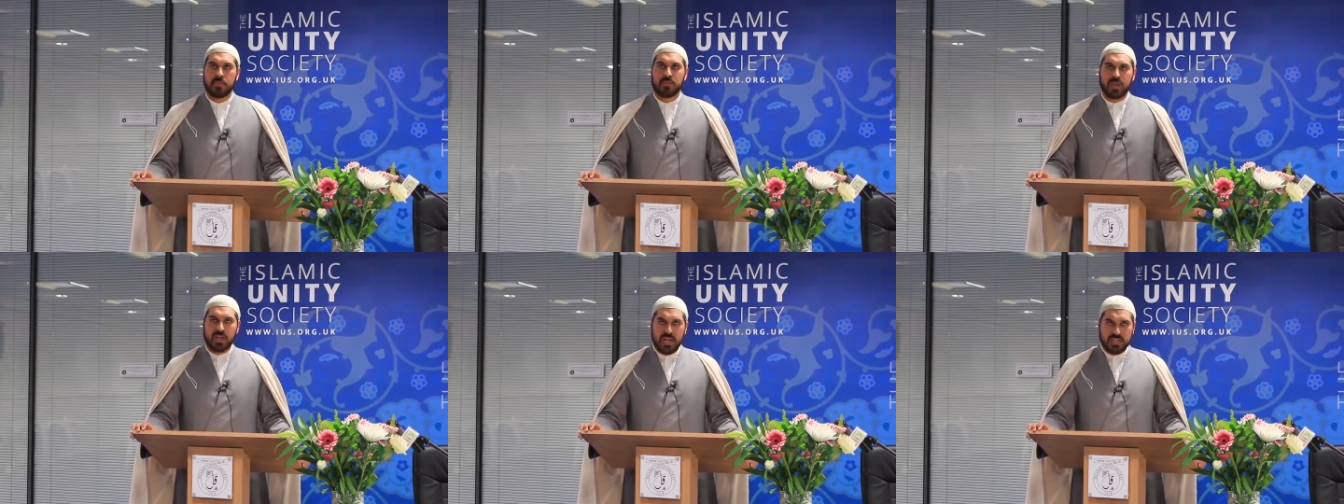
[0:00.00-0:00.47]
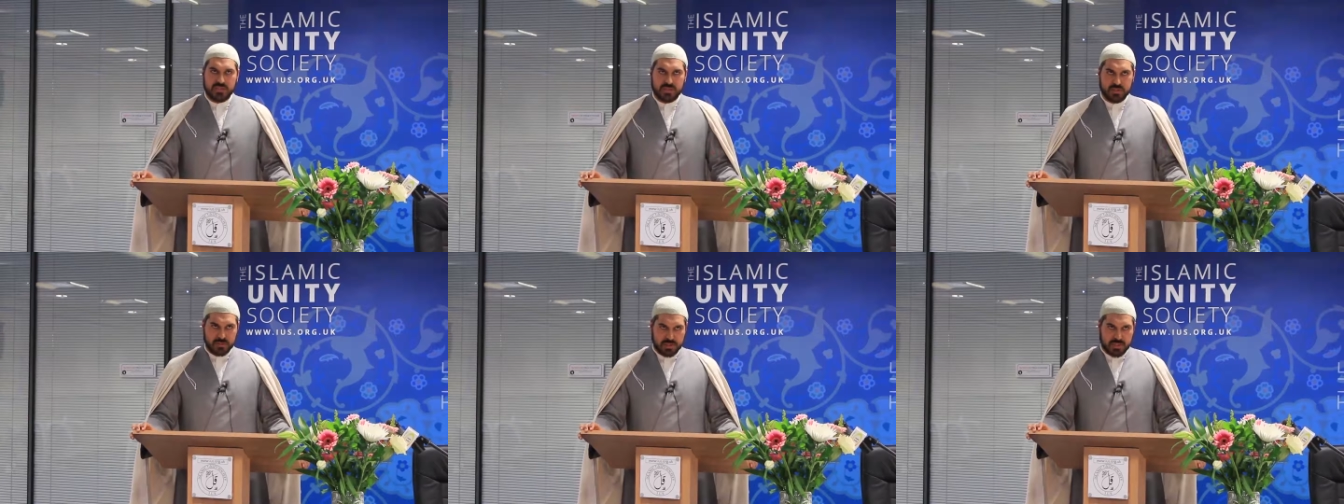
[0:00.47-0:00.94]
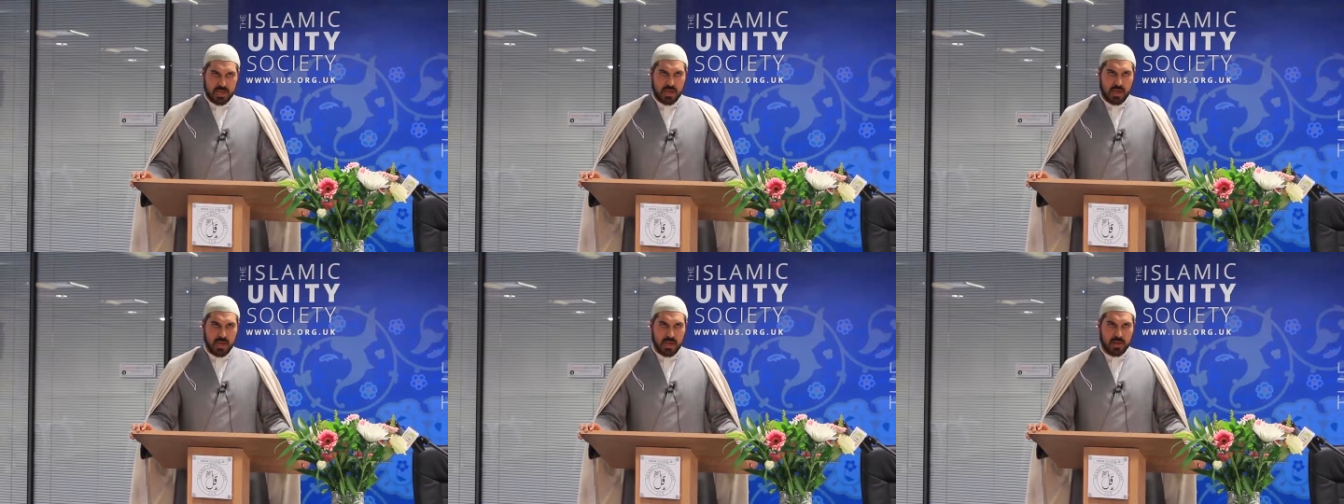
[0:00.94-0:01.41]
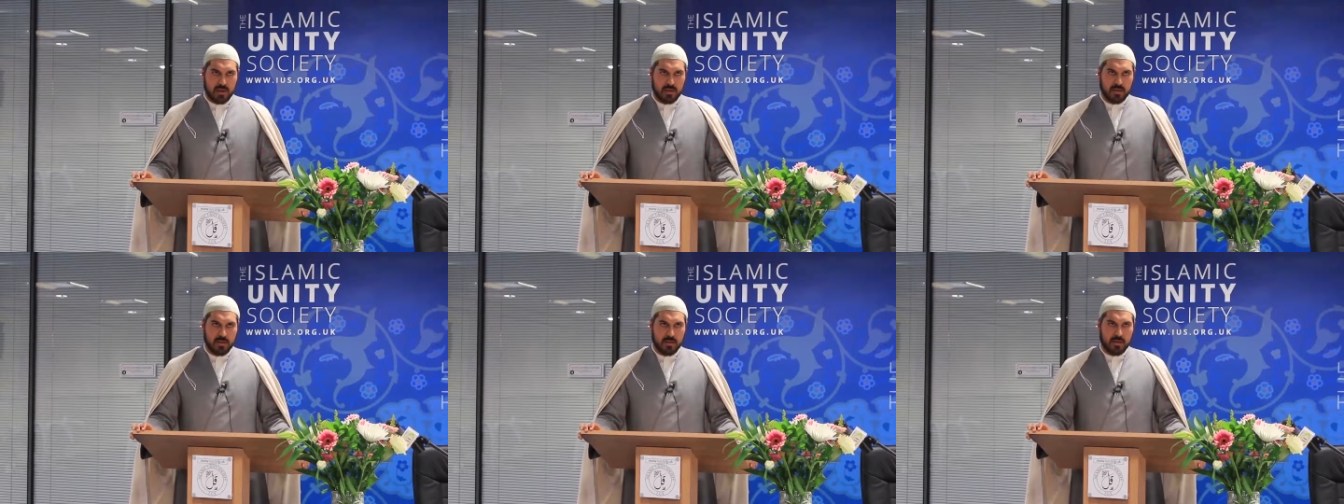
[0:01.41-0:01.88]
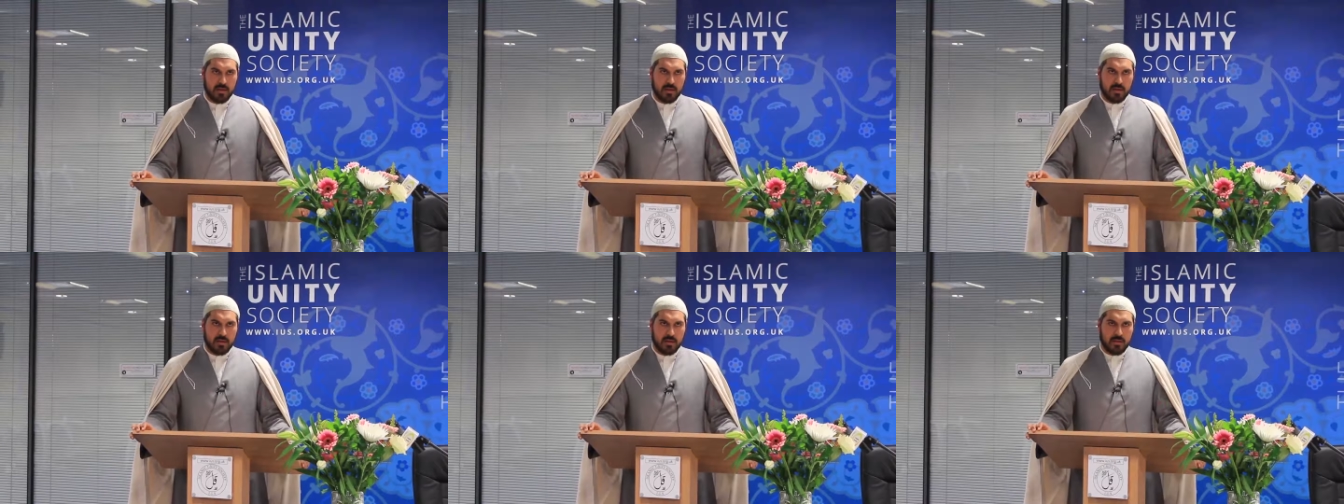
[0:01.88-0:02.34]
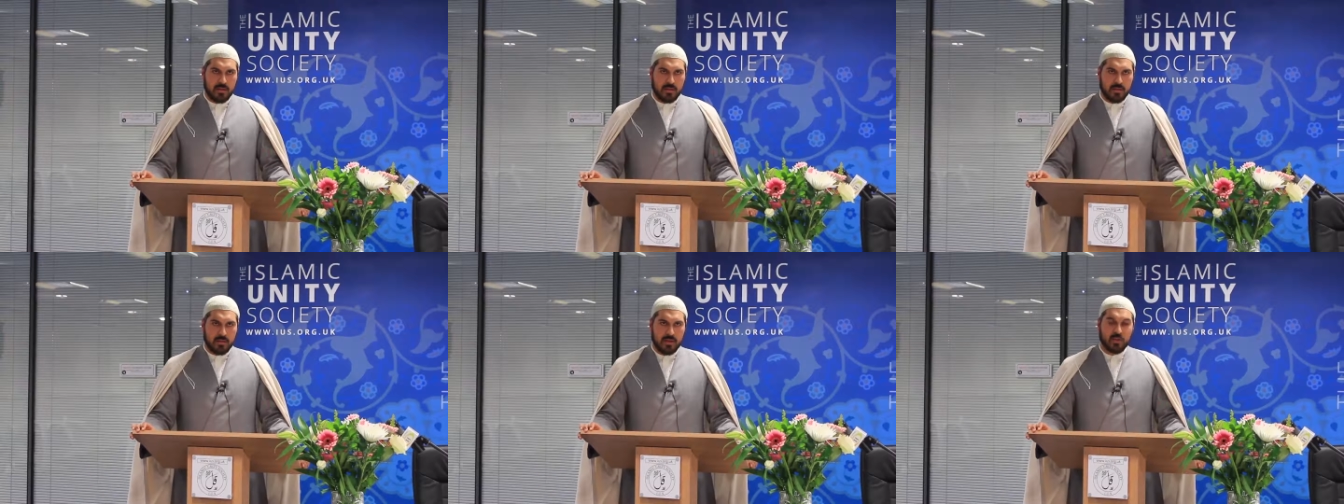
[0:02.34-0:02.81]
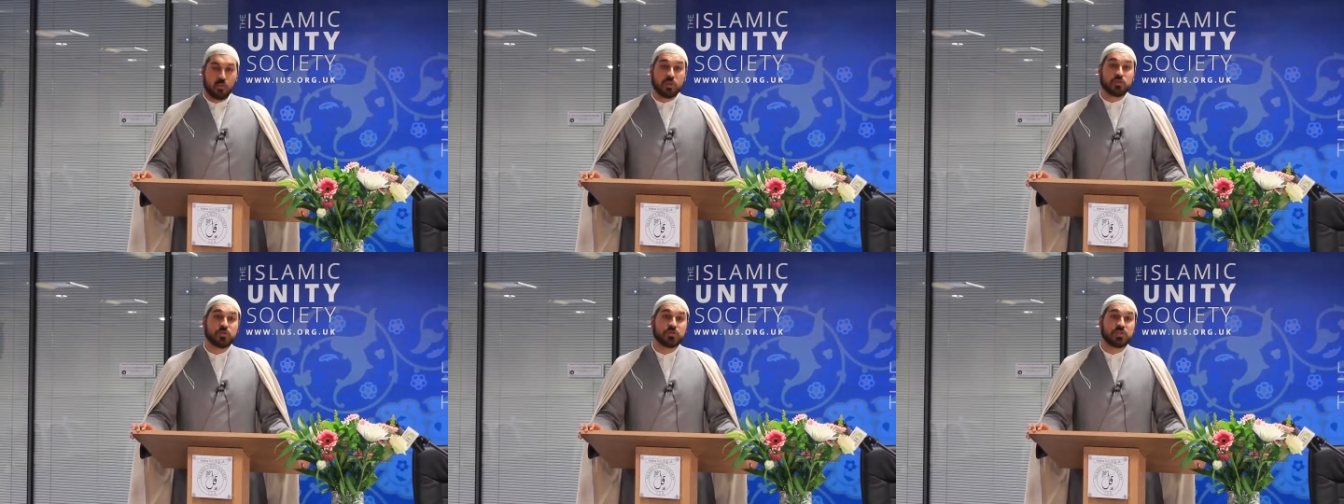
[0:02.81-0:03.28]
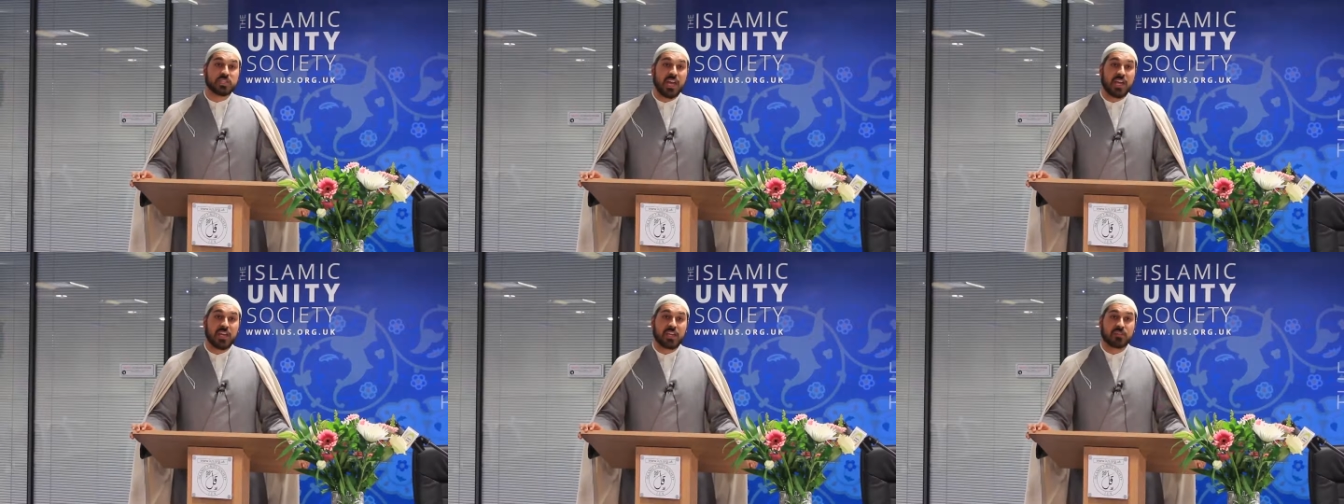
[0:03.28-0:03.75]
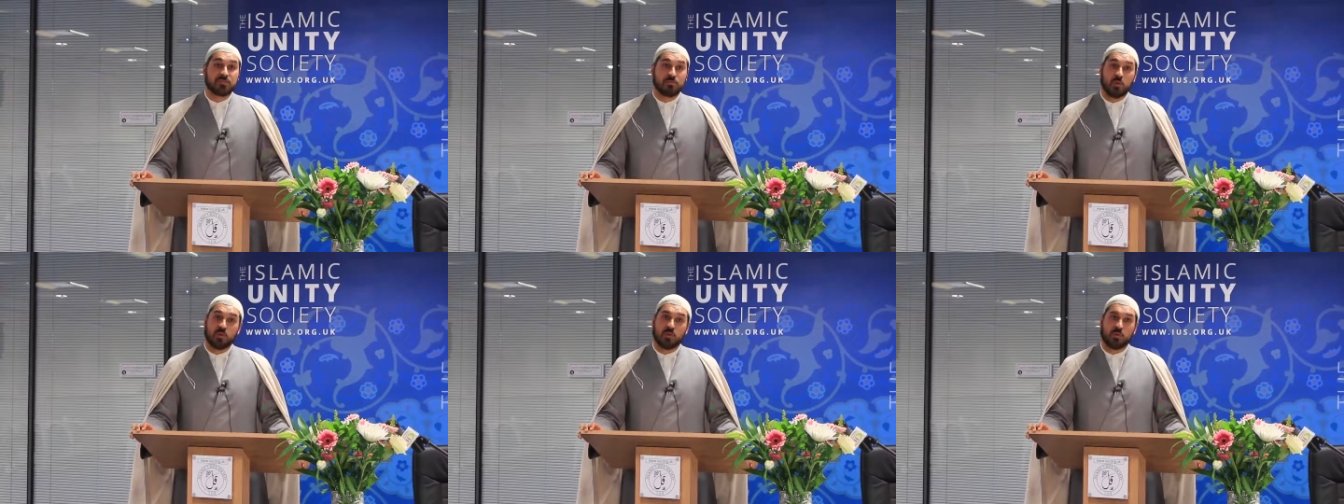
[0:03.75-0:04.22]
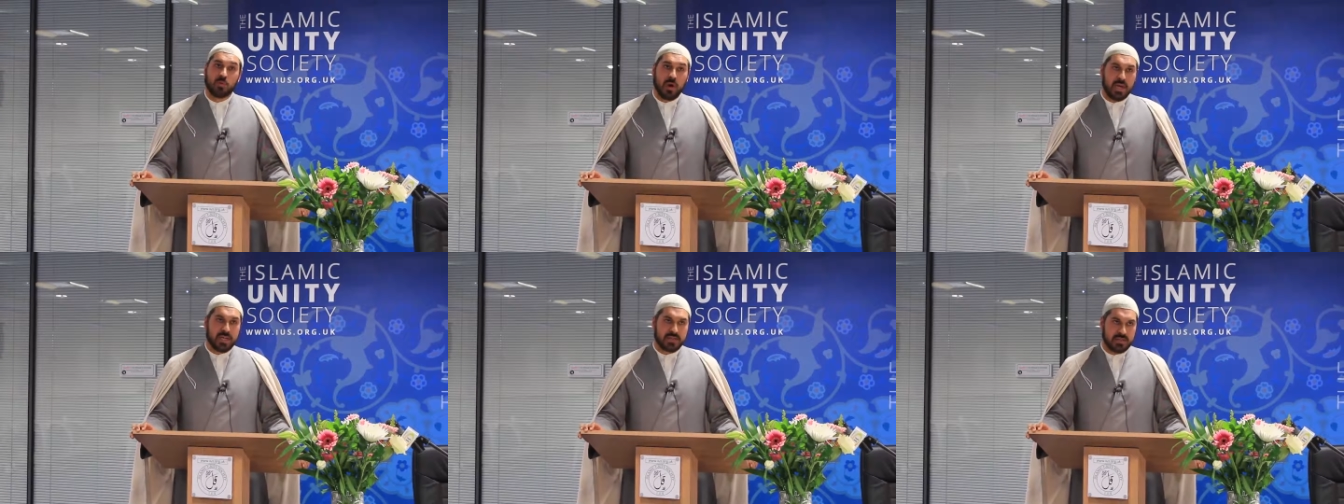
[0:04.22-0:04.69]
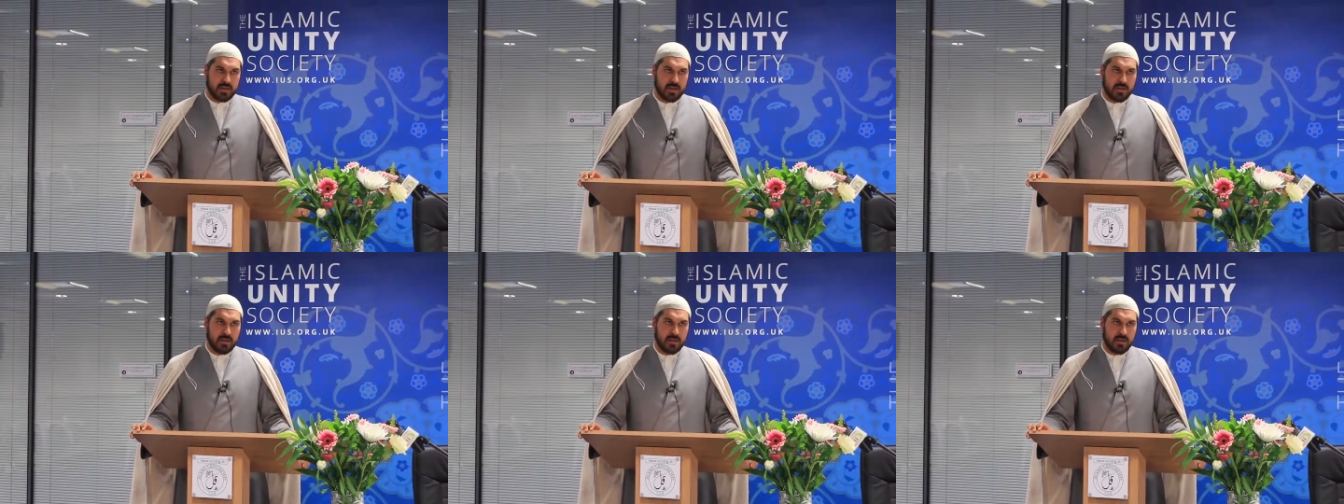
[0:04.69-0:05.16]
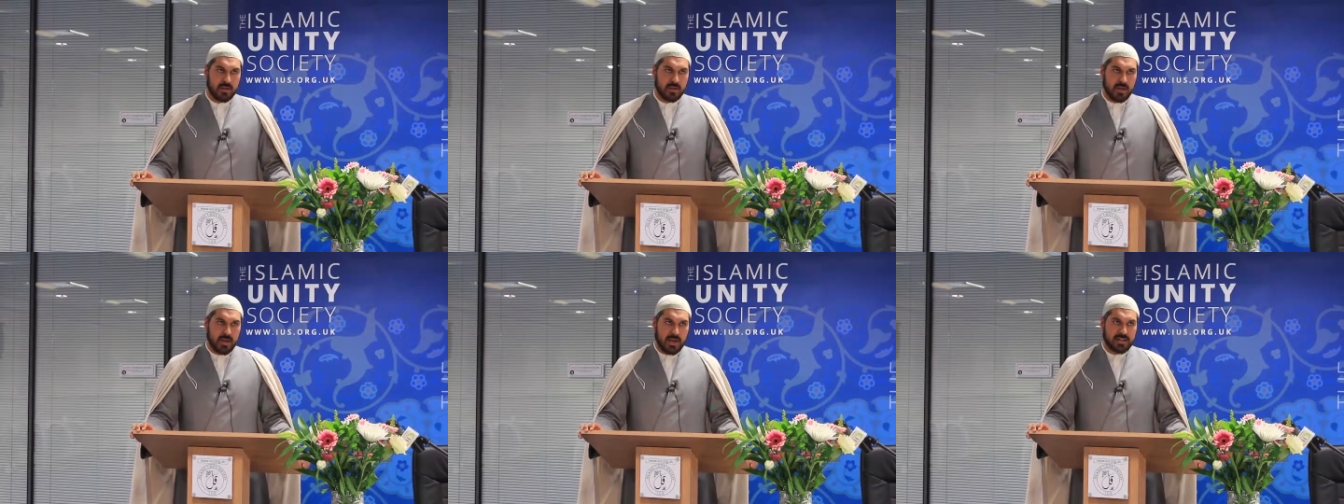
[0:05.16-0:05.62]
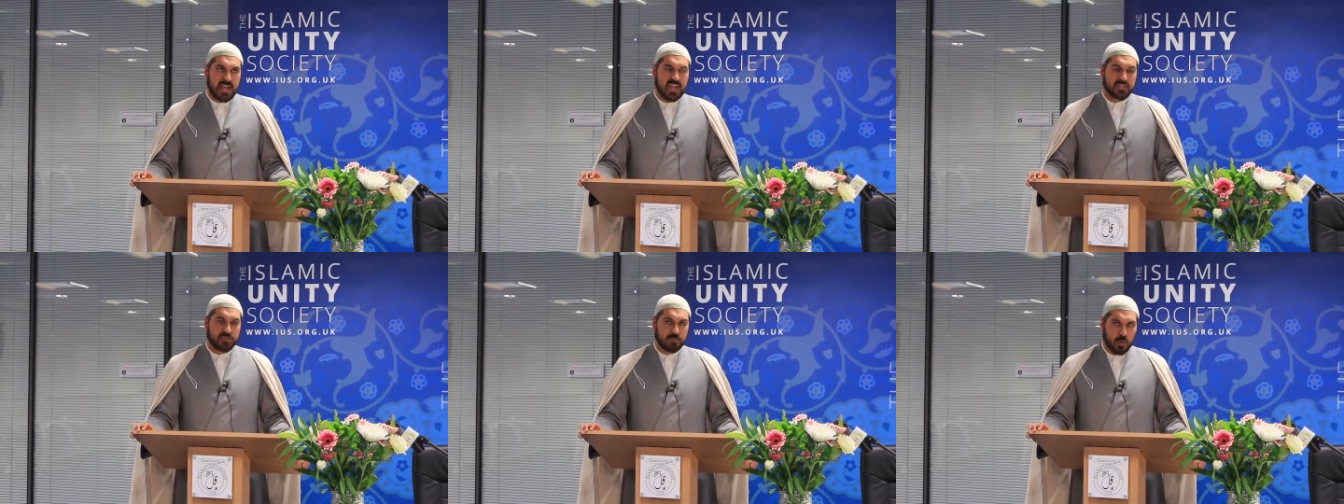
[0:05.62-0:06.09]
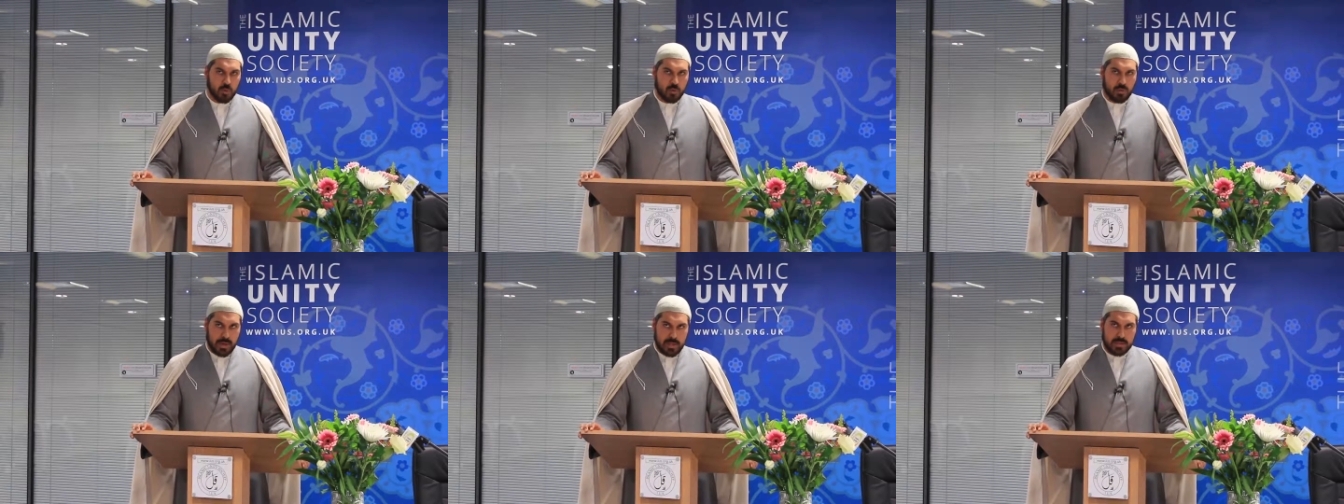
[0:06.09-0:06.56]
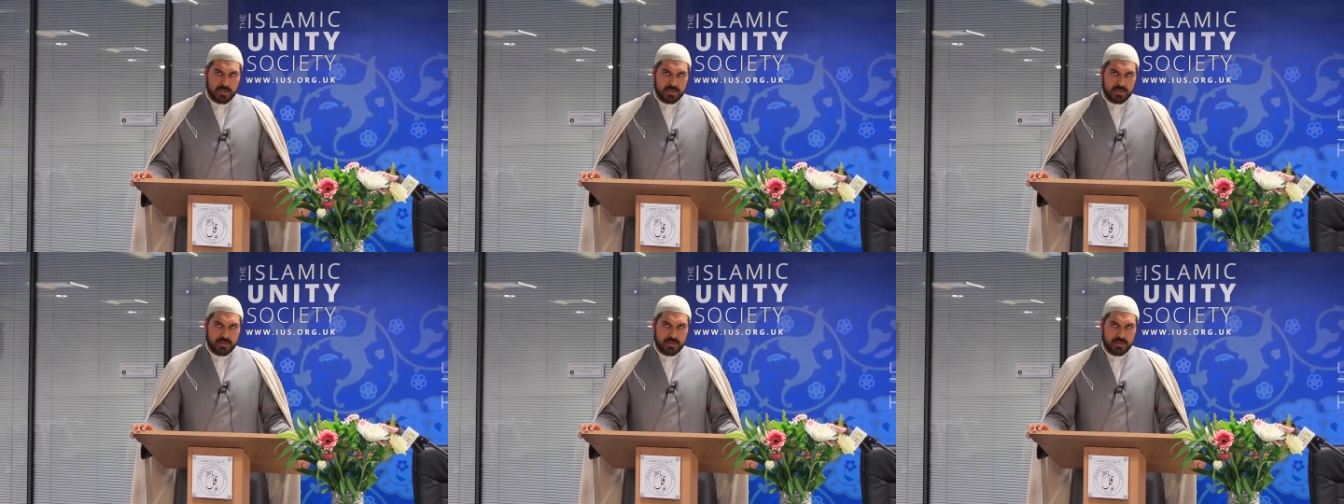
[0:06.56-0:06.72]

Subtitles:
The less you say, then what you say is more wiser. It has more weight.